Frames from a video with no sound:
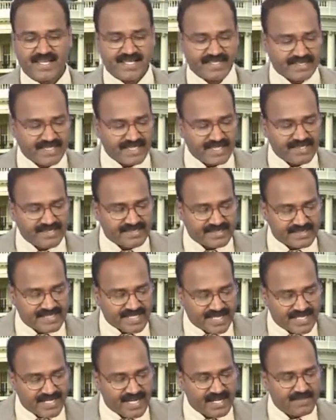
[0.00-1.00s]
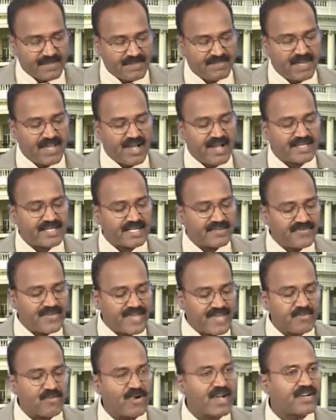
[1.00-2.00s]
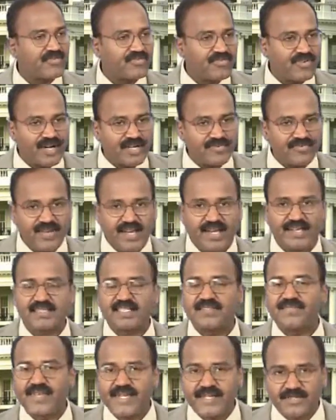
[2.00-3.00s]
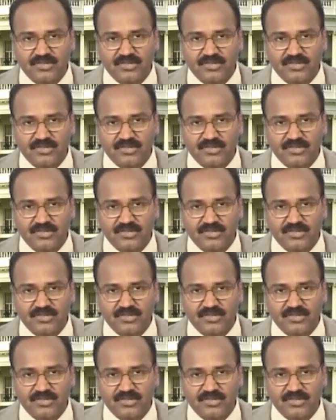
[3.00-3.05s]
That is general bibliography, 1 for philosophy,